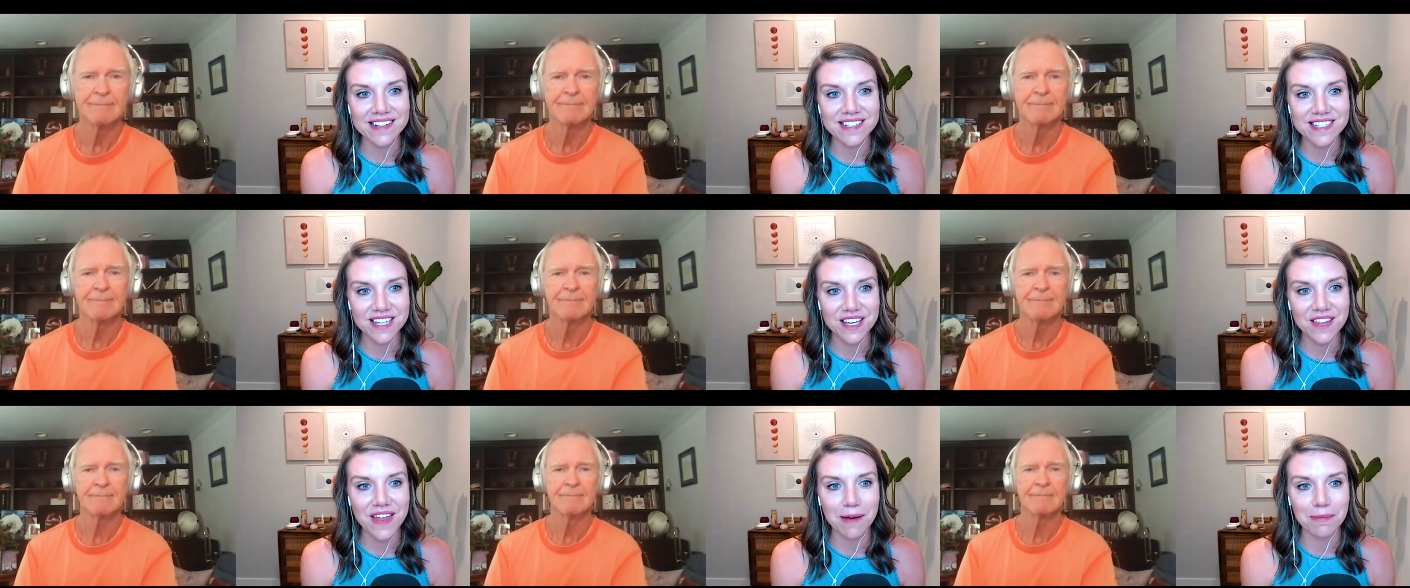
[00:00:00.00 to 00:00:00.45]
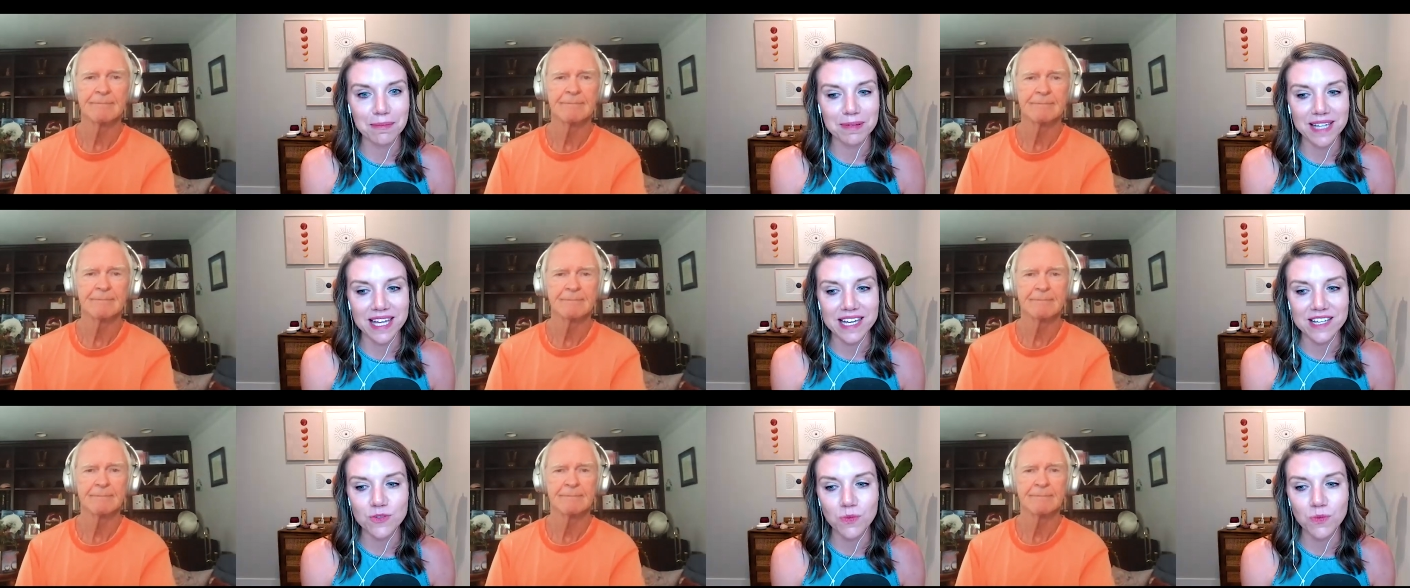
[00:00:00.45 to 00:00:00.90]
Speaker 1: to that
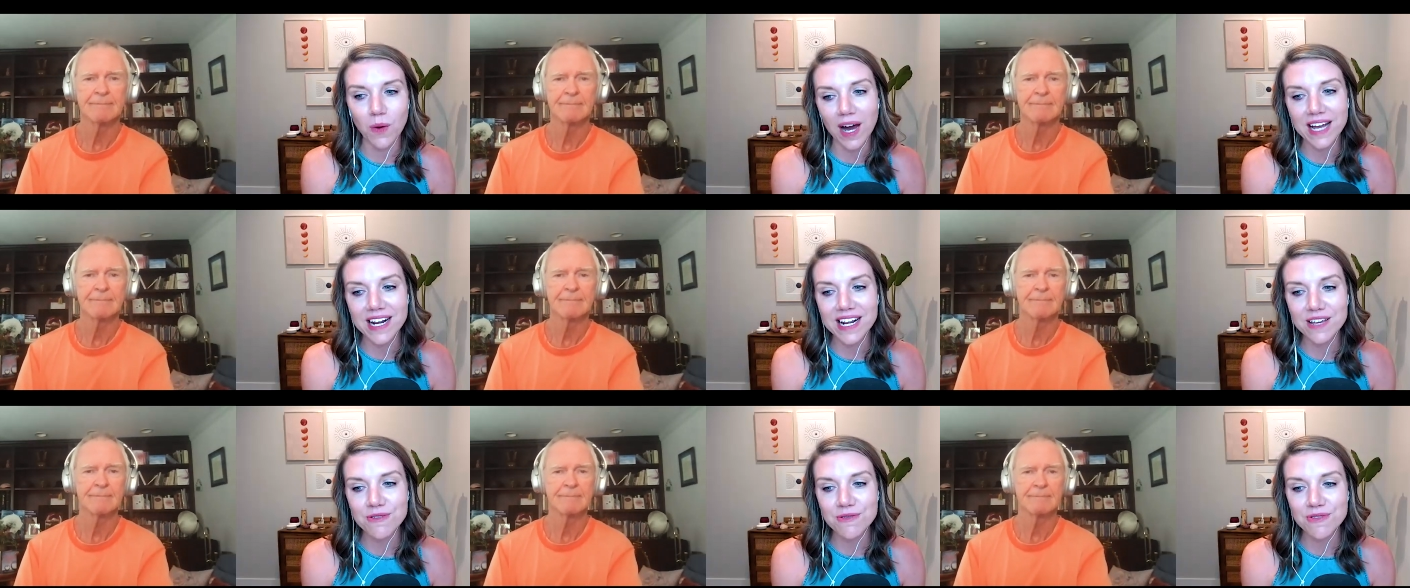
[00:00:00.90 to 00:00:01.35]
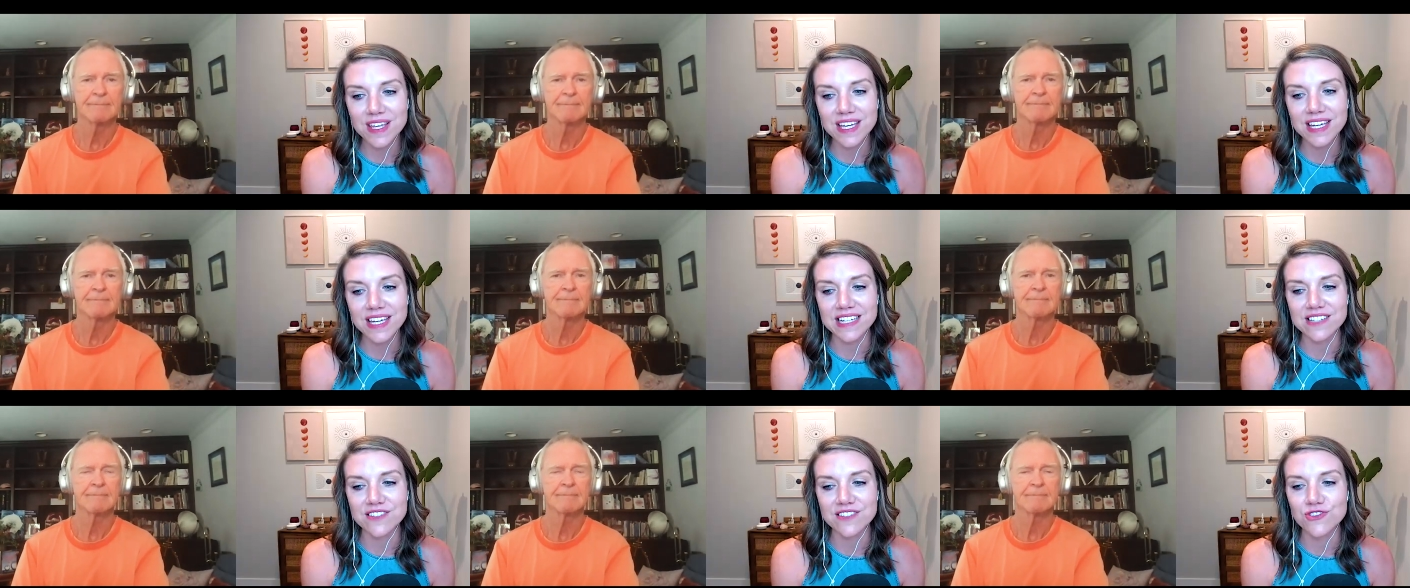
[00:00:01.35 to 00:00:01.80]
place why do you
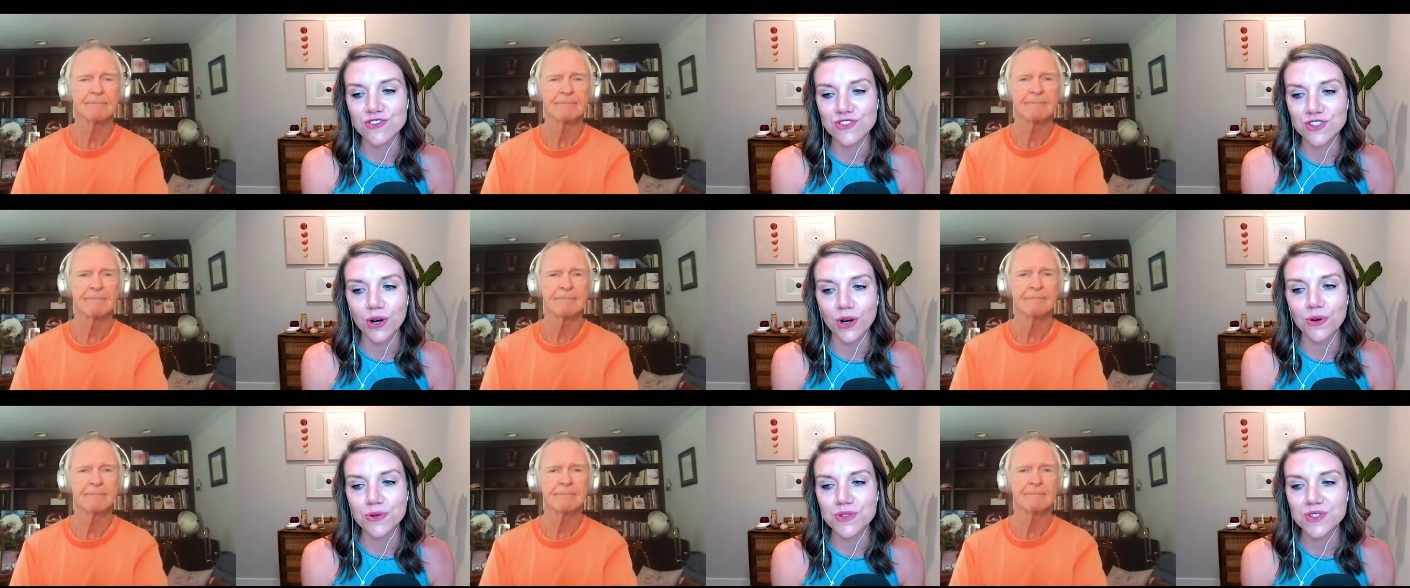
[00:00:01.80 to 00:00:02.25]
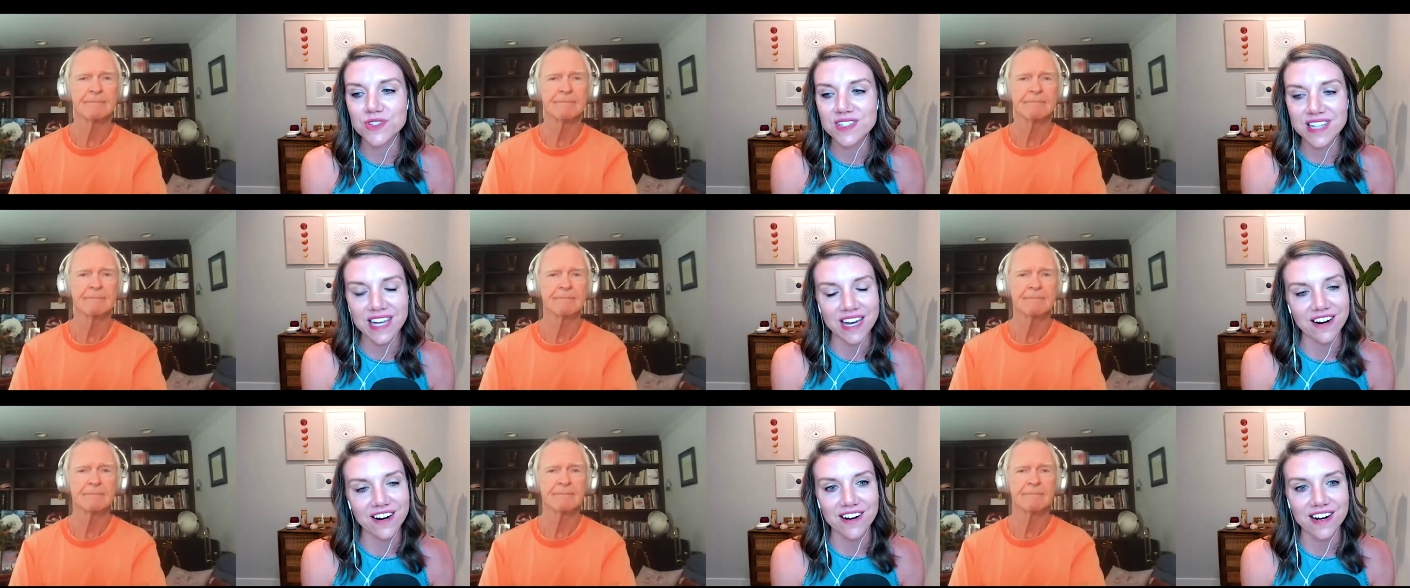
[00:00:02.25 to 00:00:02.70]
think it's so
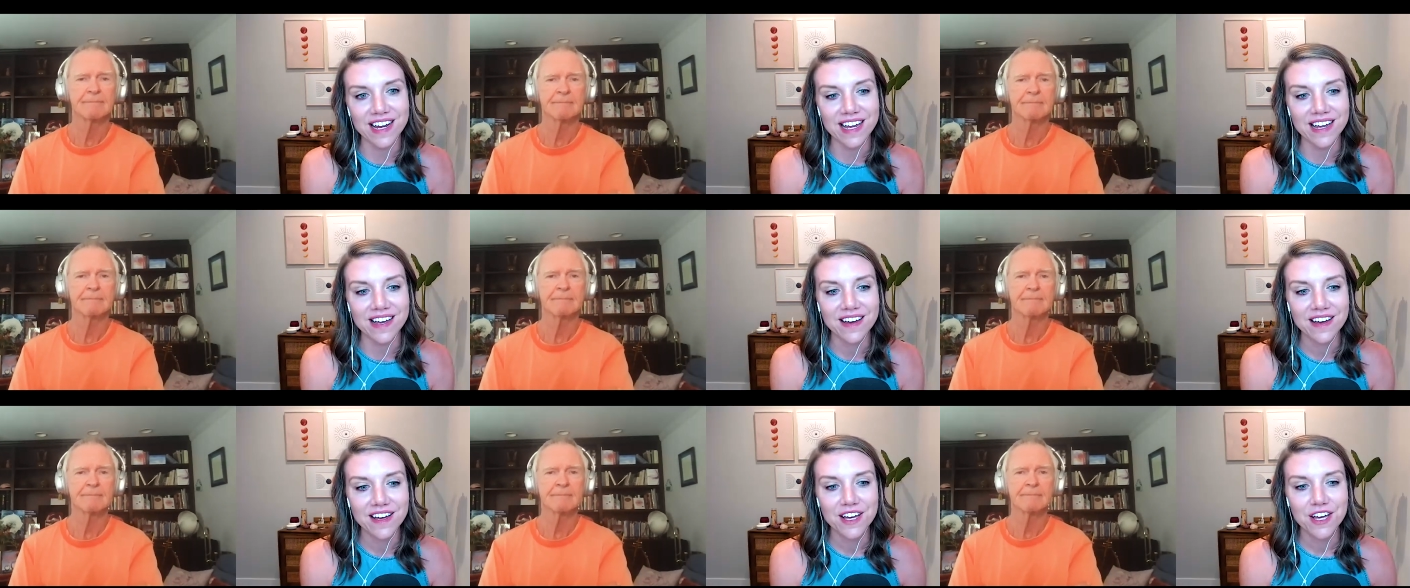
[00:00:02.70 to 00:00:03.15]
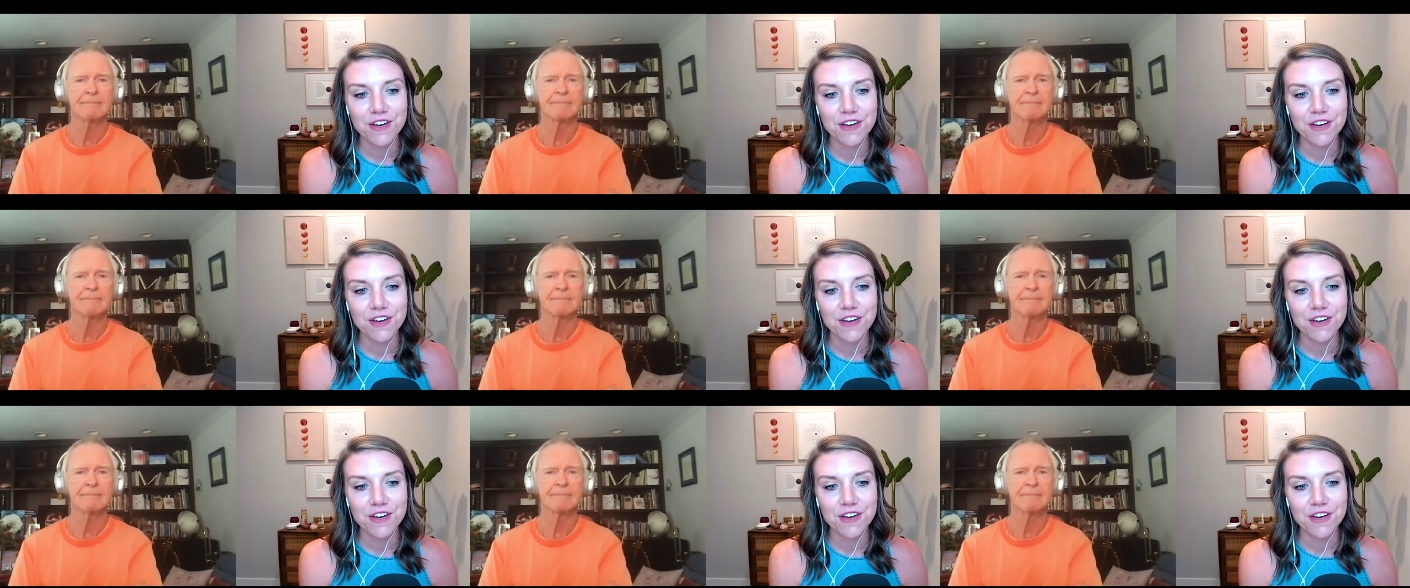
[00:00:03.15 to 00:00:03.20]
scary